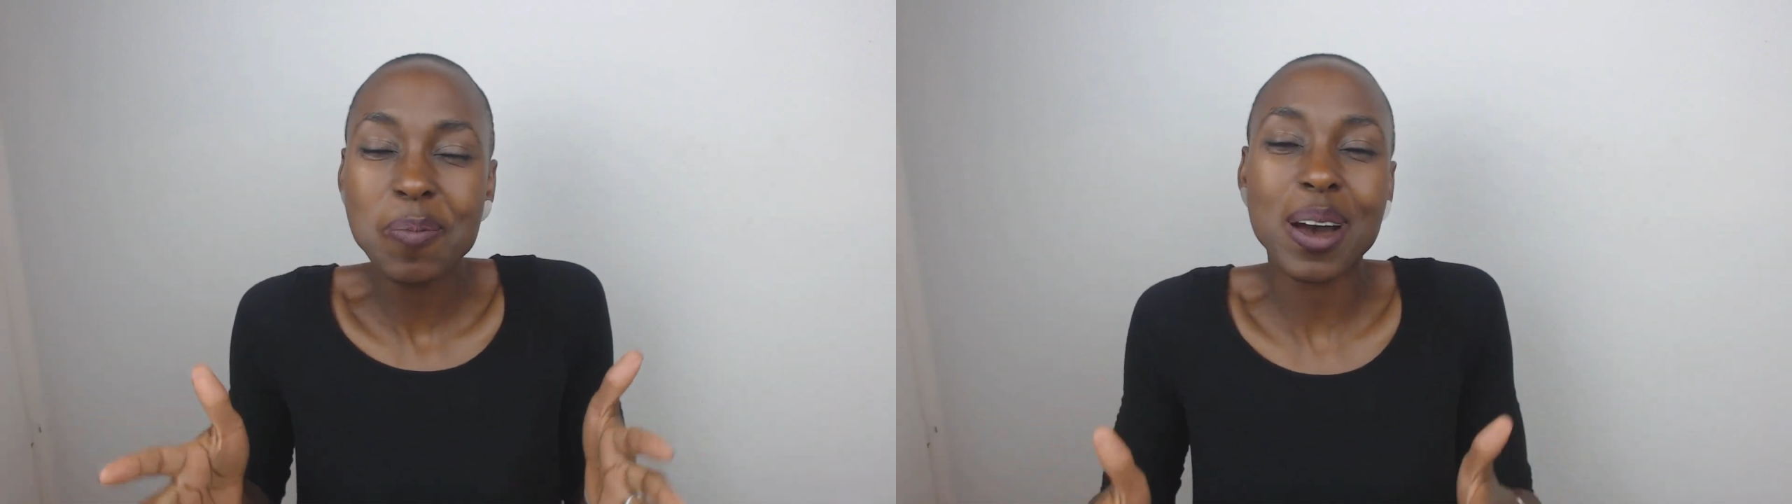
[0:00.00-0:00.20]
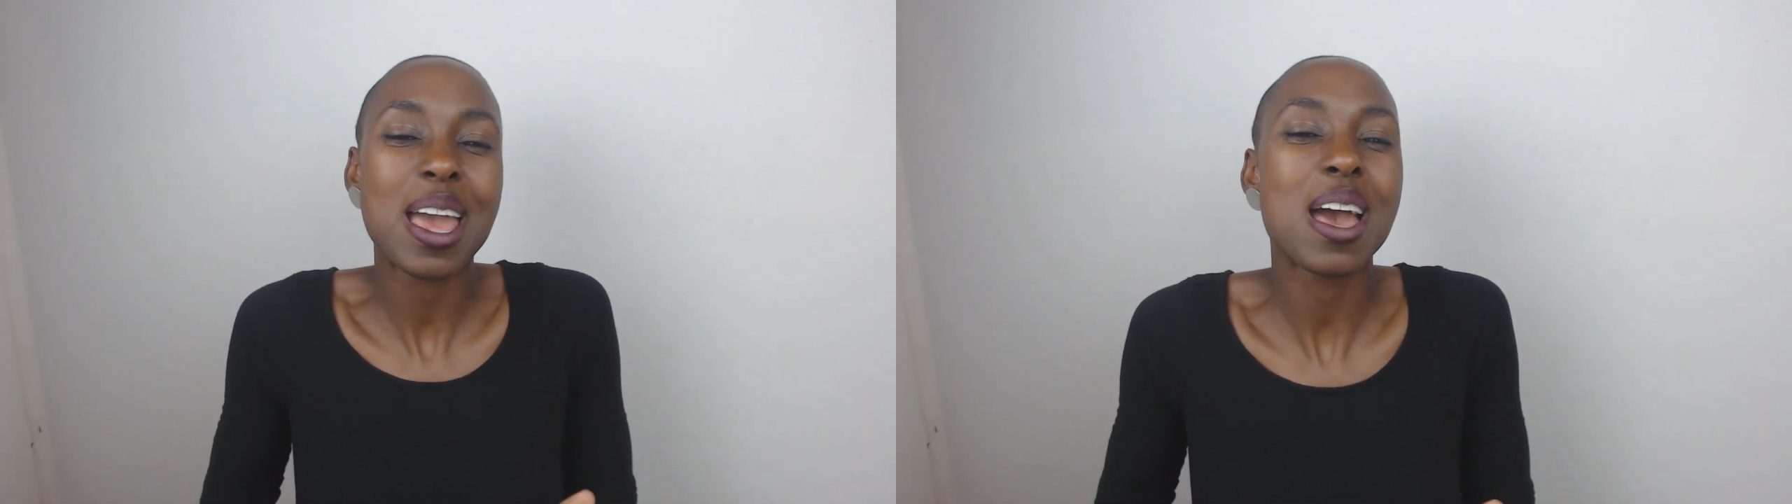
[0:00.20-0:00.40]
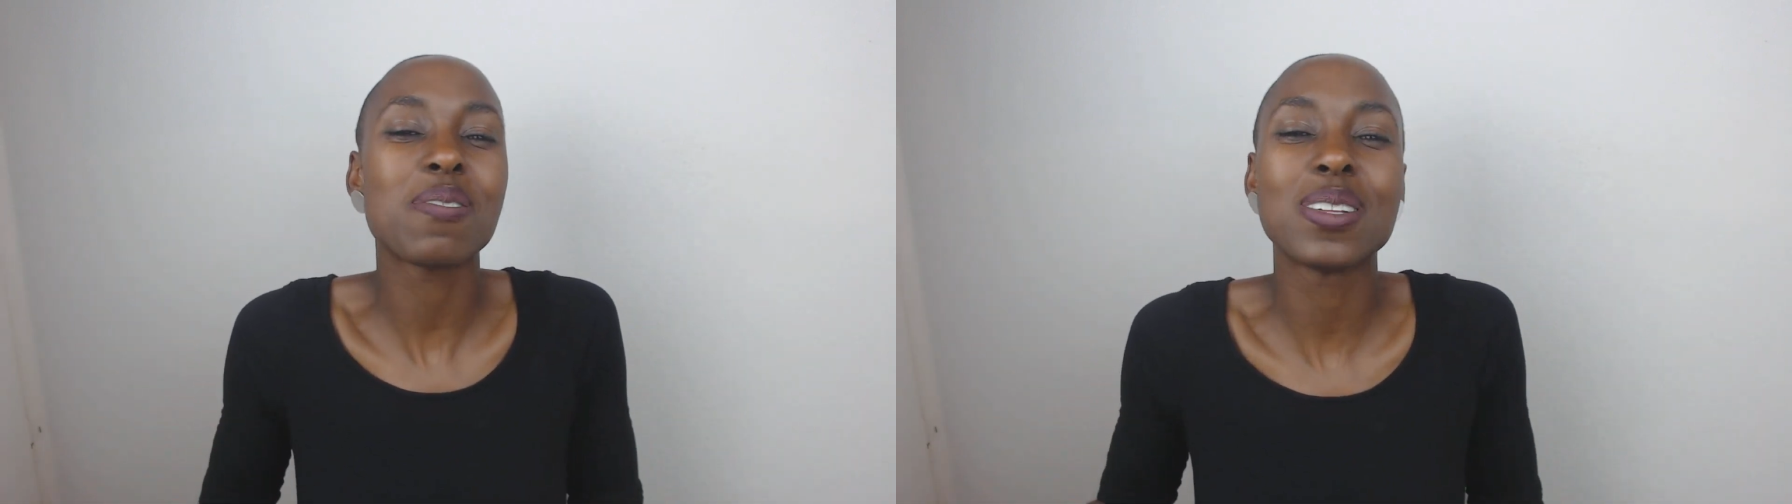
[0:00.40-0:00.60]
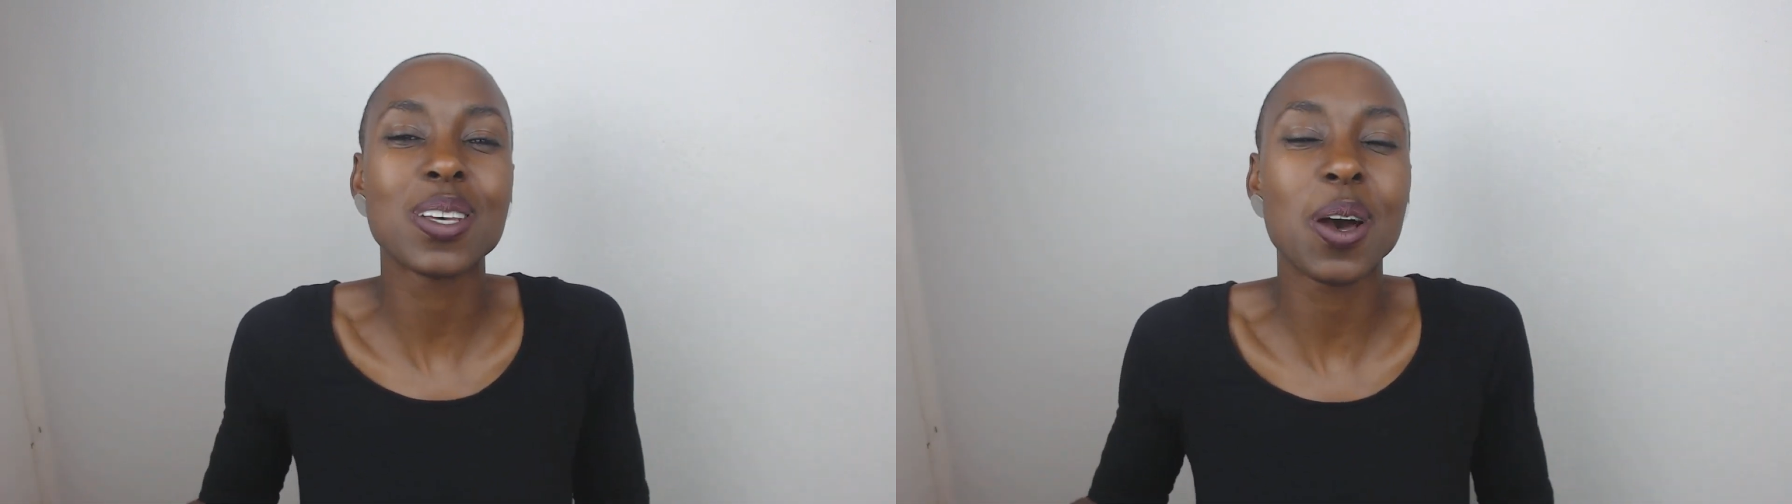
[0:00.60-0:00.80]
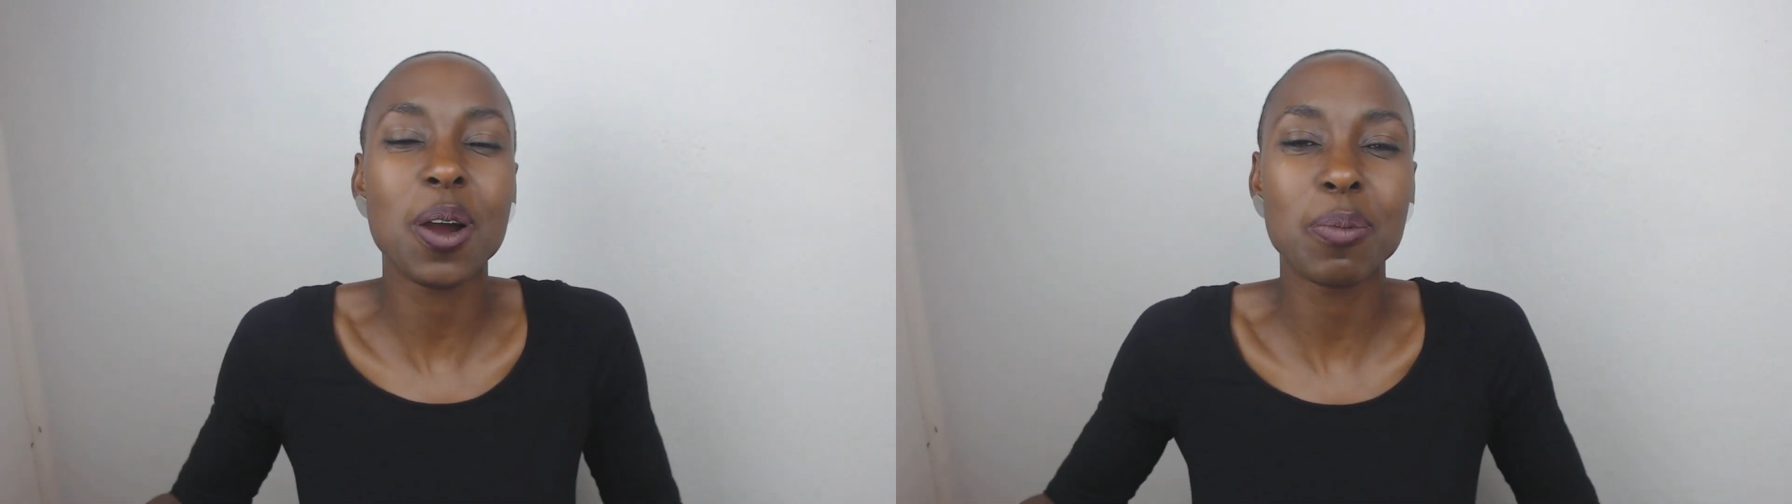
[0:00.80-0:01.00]
by
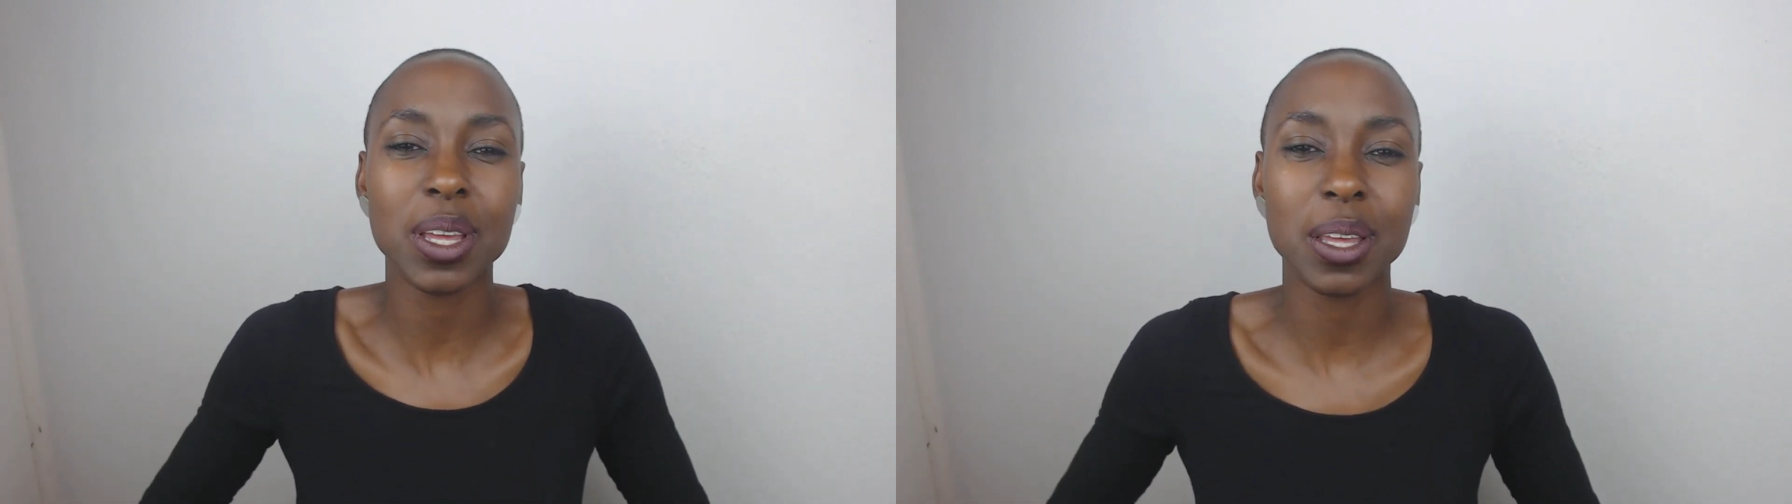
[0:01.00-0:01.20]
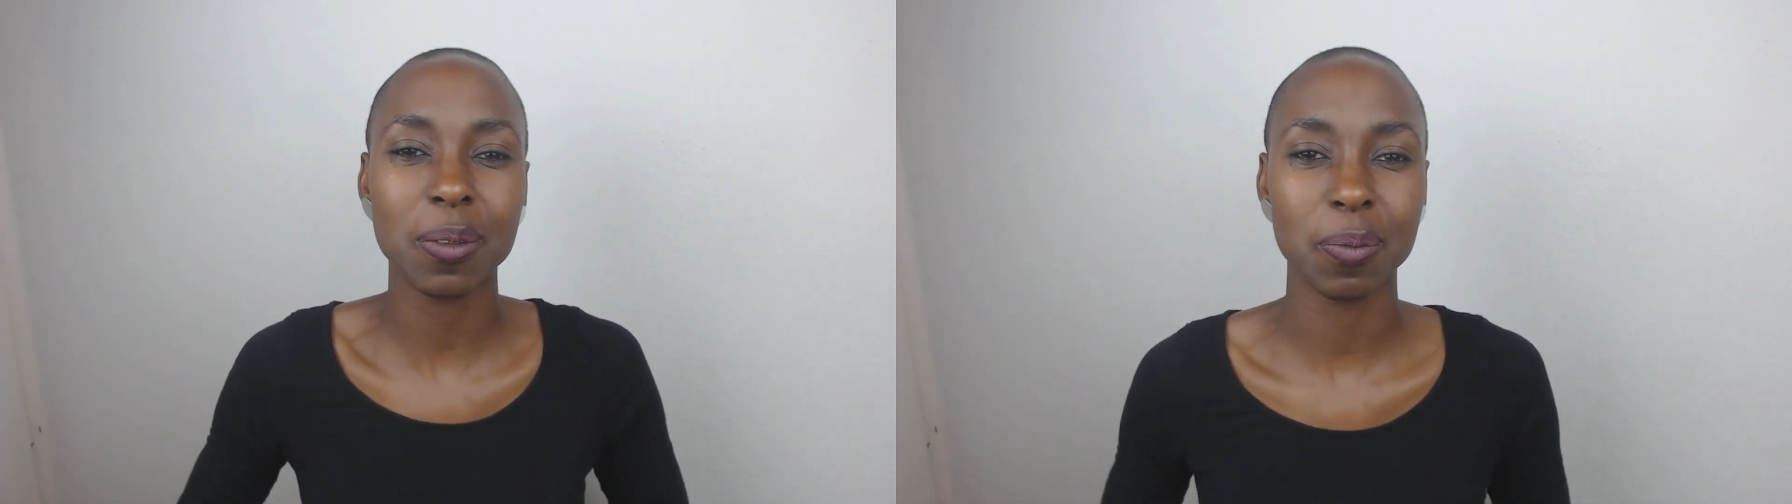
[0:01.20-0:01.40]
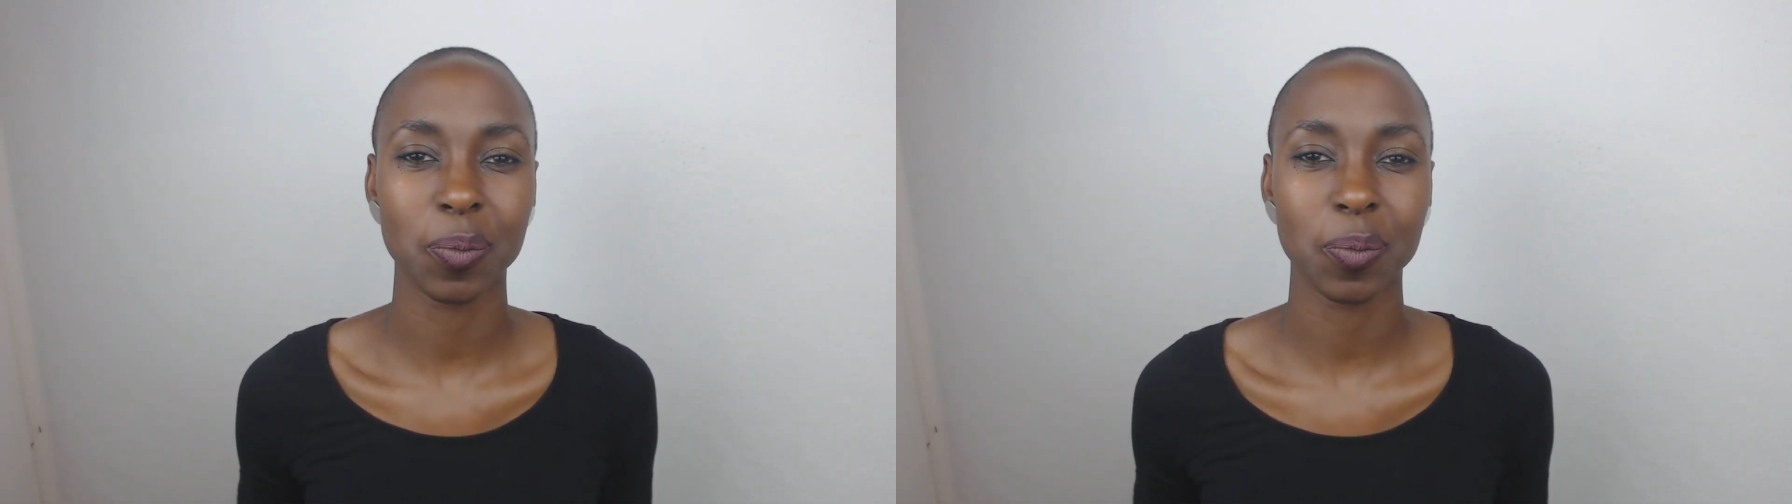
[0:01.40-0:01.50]
heaven's army.